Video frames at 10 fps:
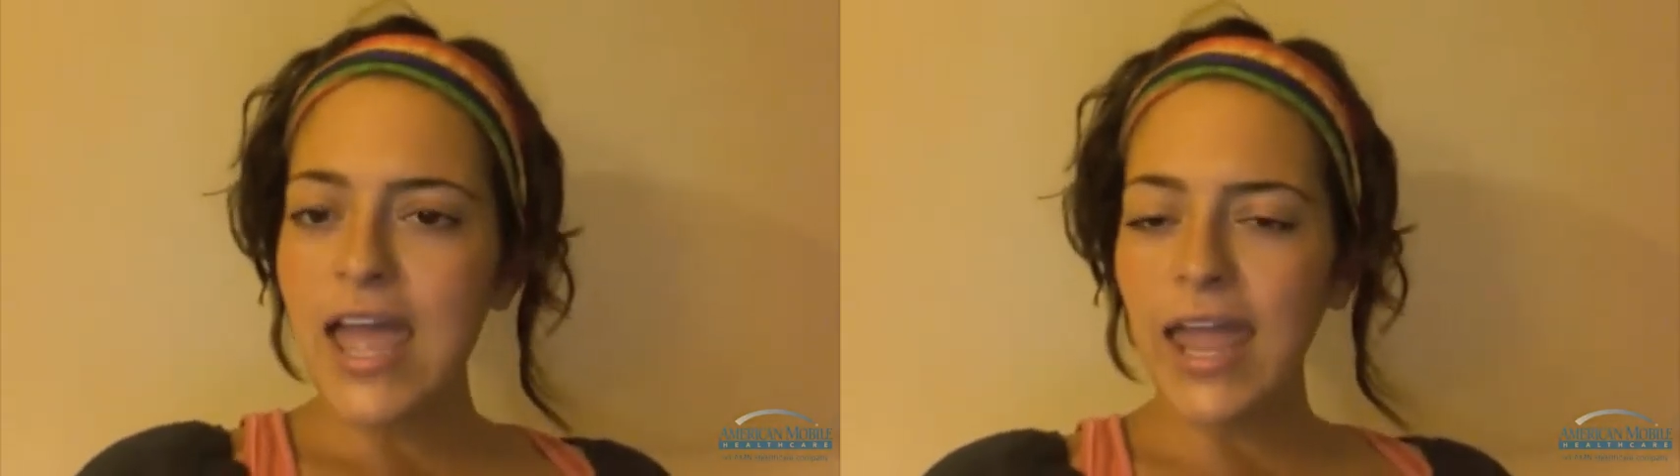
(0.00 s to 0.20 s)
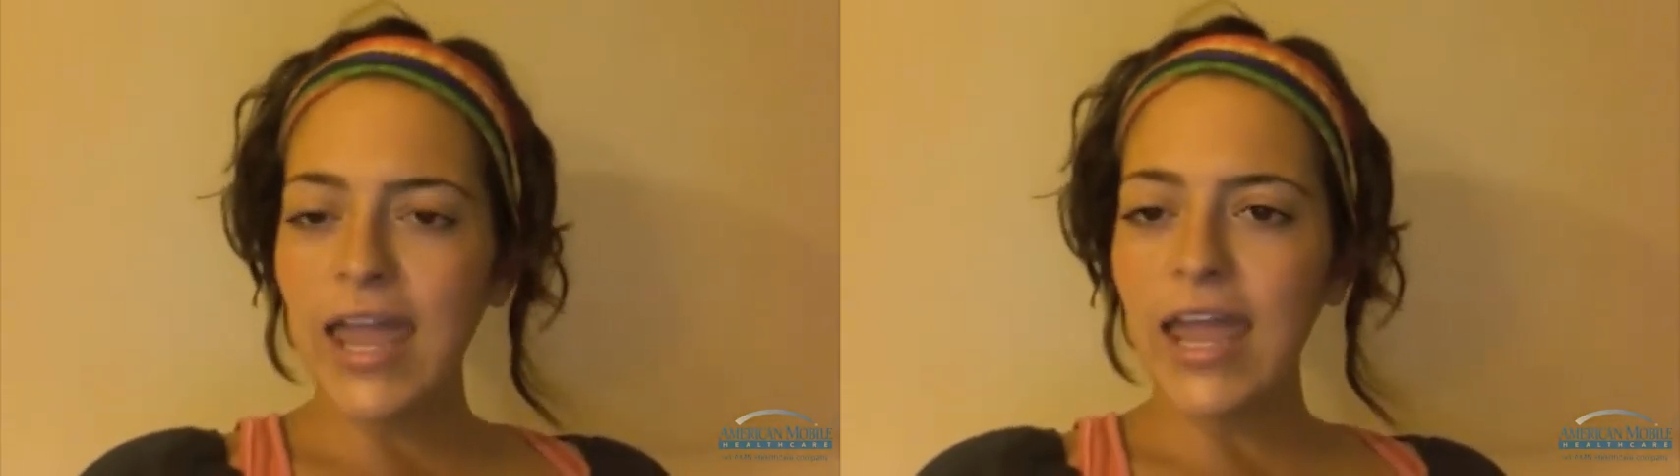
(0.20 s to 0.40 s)

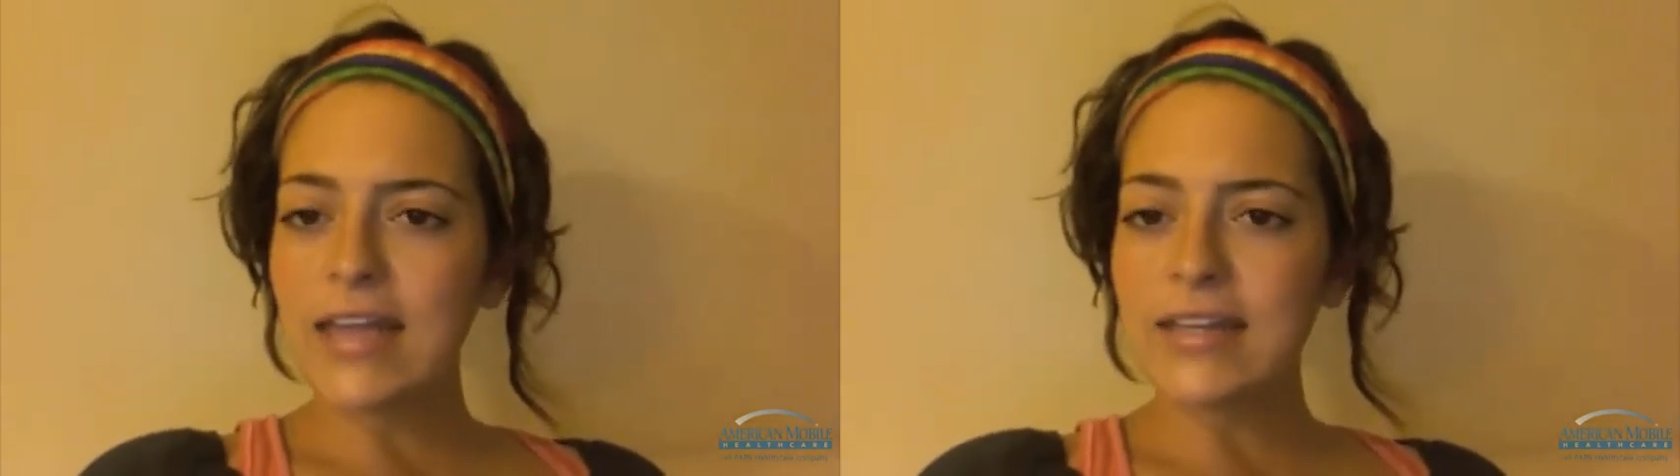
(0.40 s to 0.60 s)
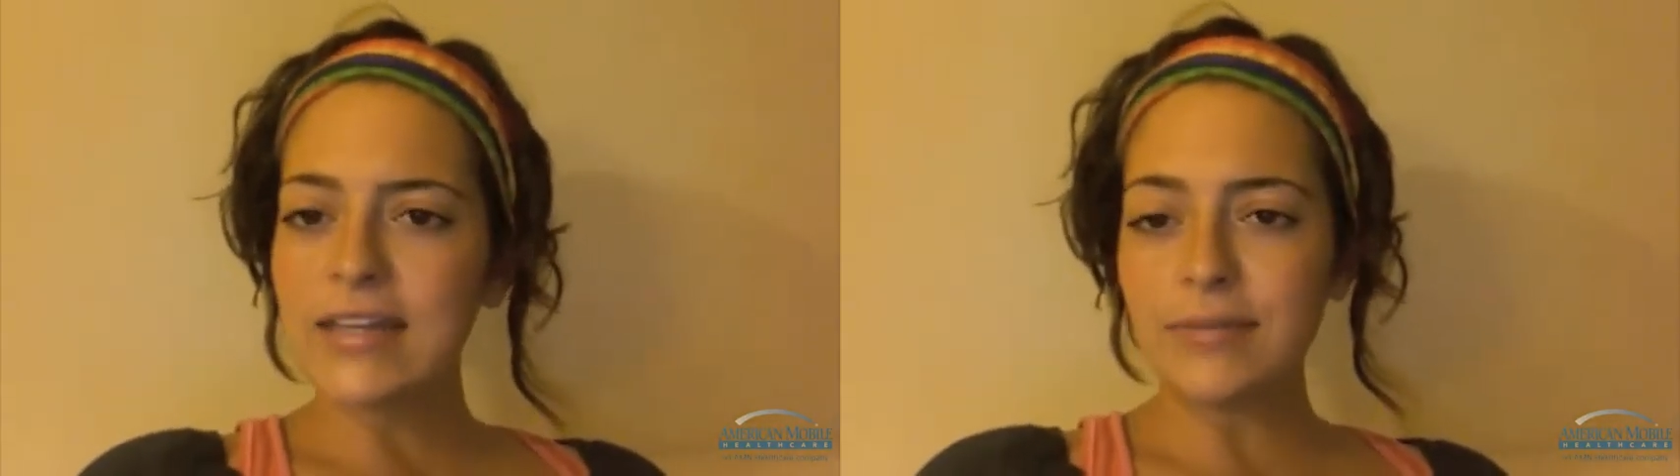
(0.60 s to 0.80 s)

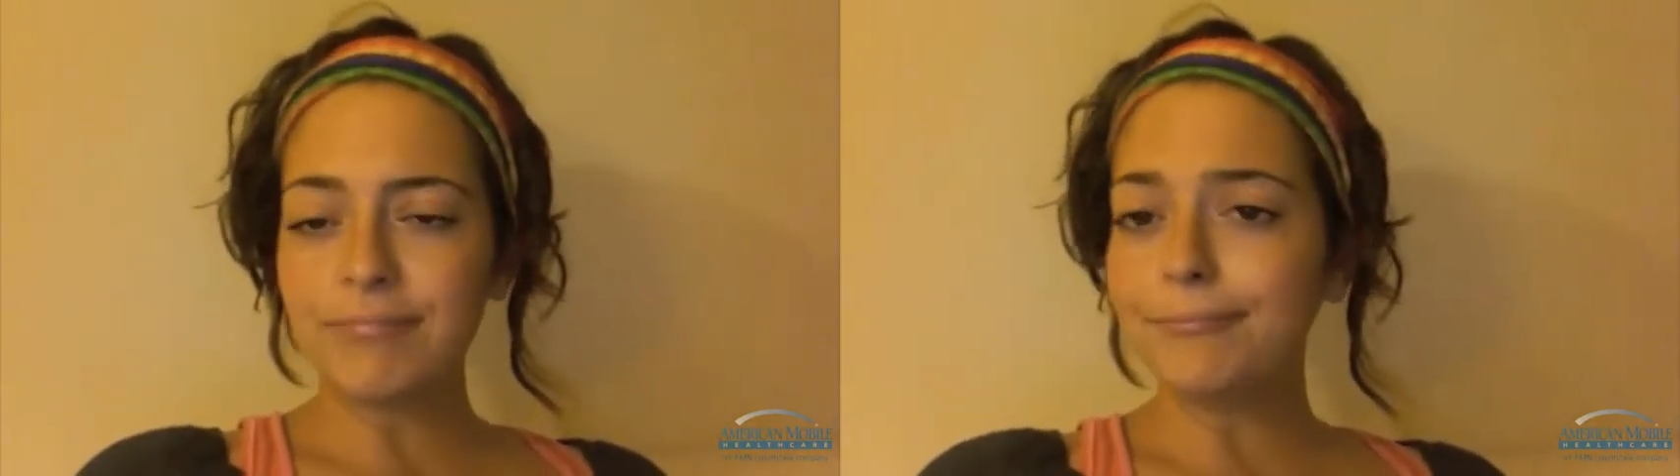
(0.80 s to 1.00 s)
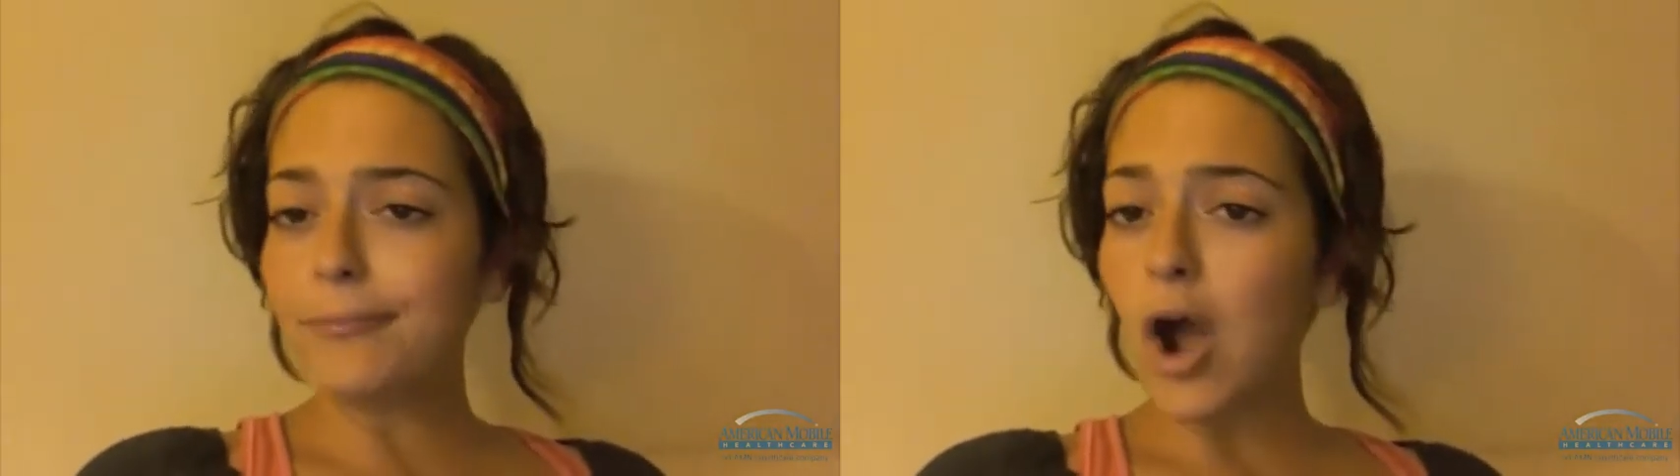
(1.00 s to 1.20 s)
and
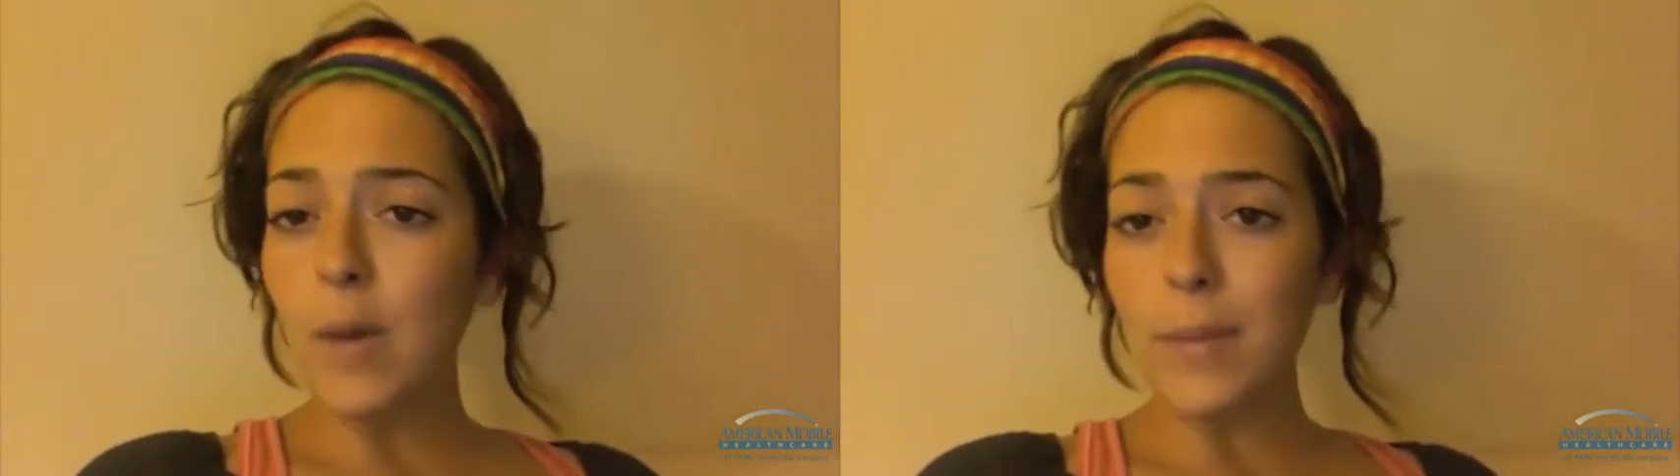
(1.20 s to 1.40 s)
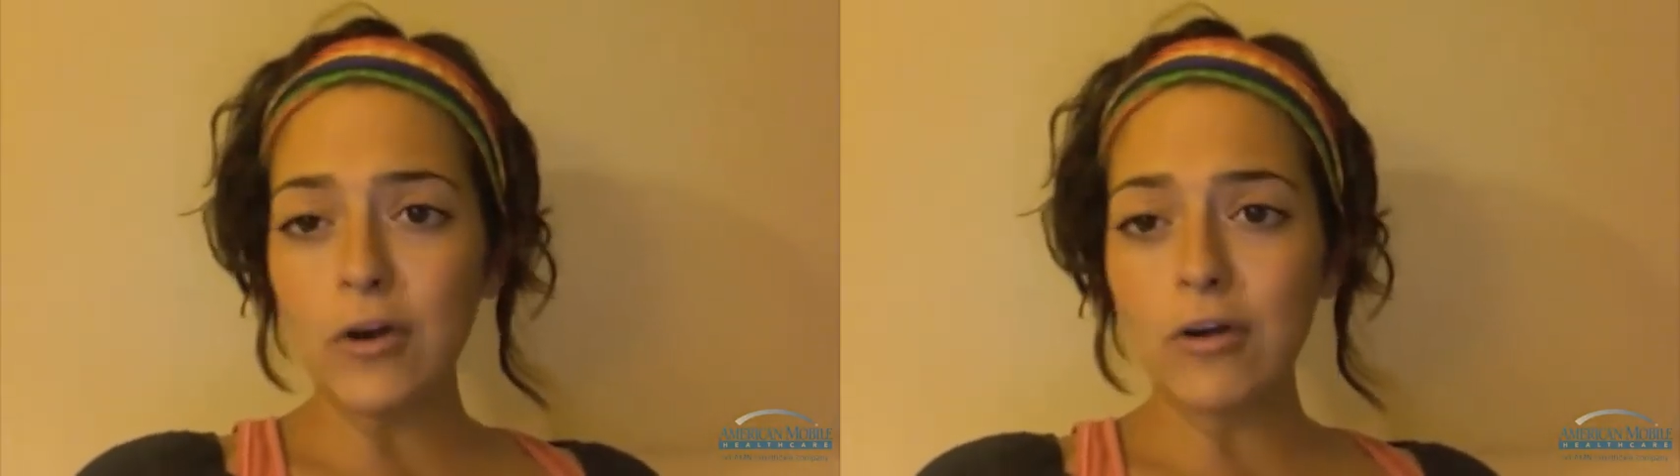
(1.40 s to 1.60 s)
all
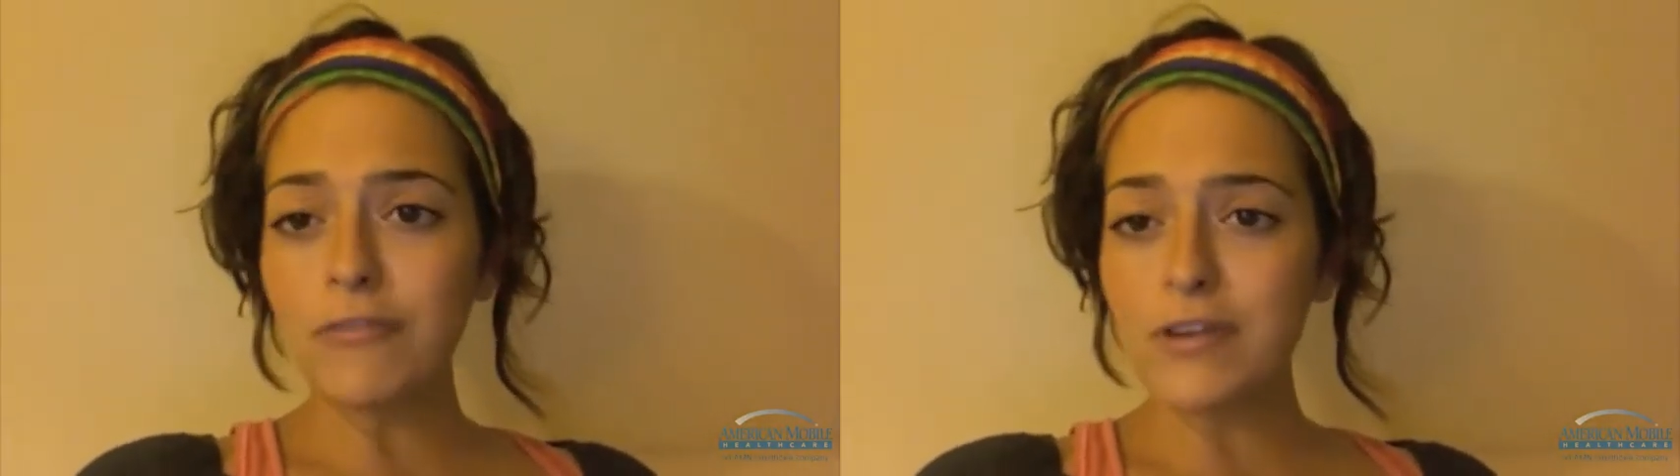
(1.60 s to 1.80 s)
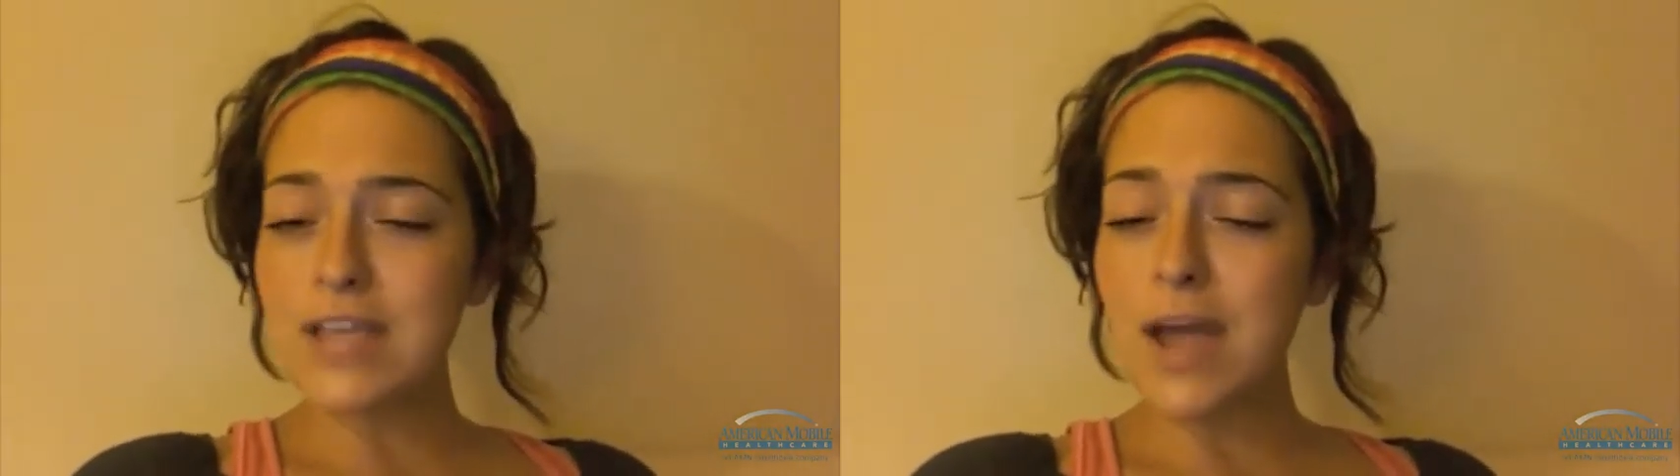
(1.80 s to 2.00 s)
my
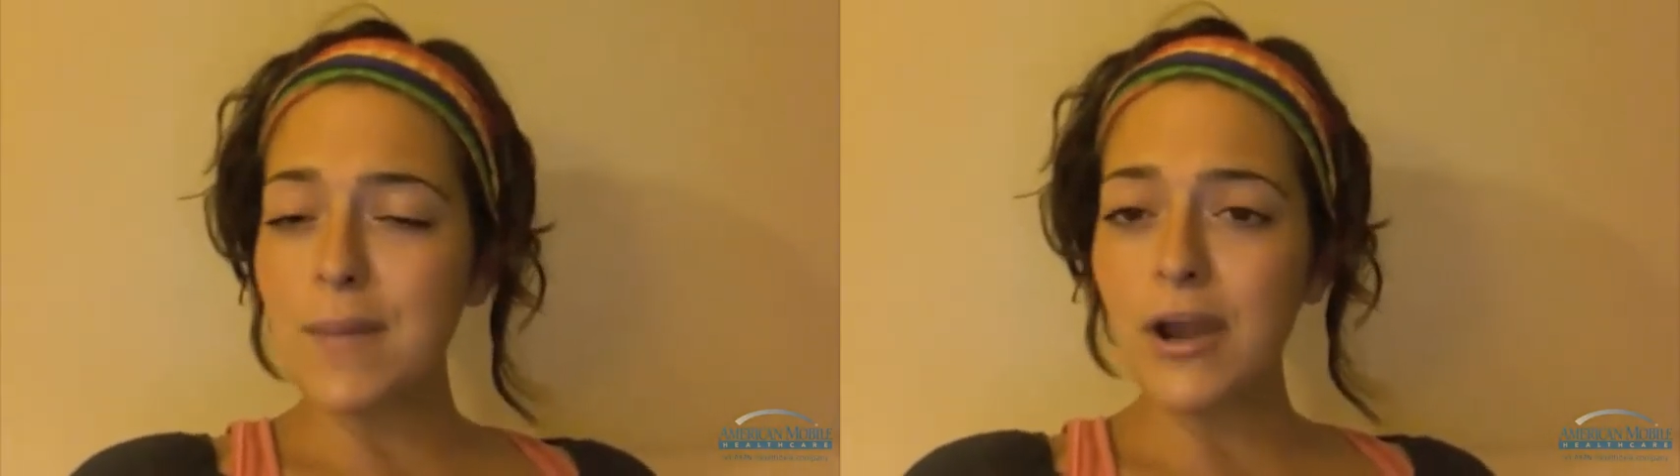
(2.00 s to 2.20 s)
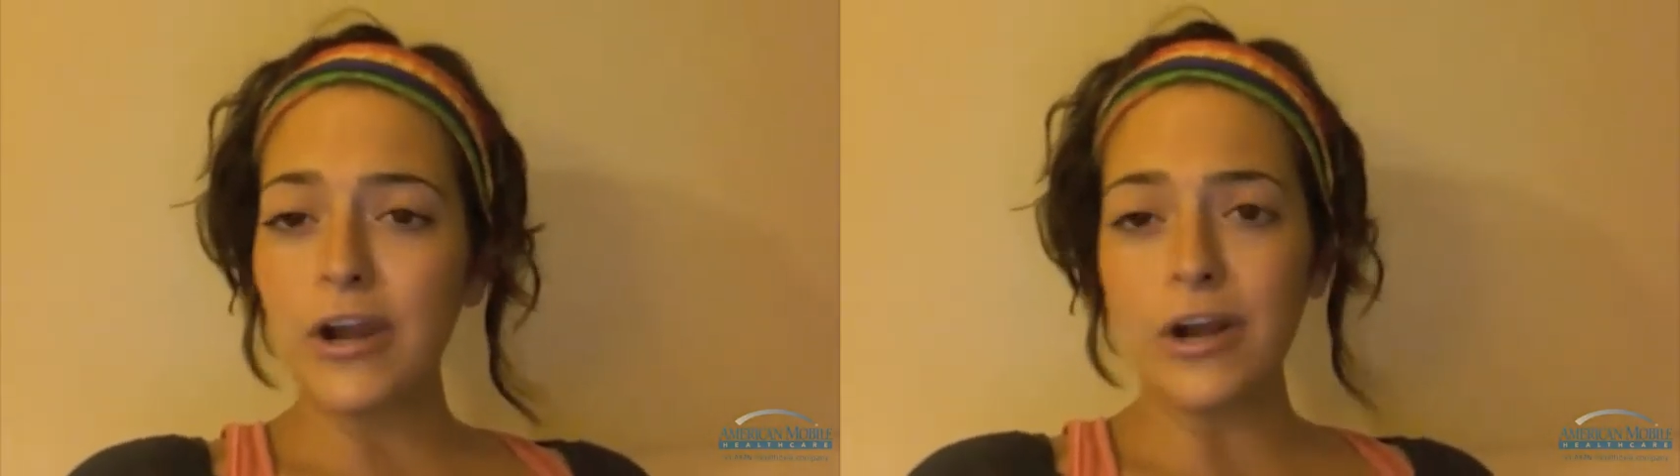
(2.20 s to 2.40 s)
girlfriends got married,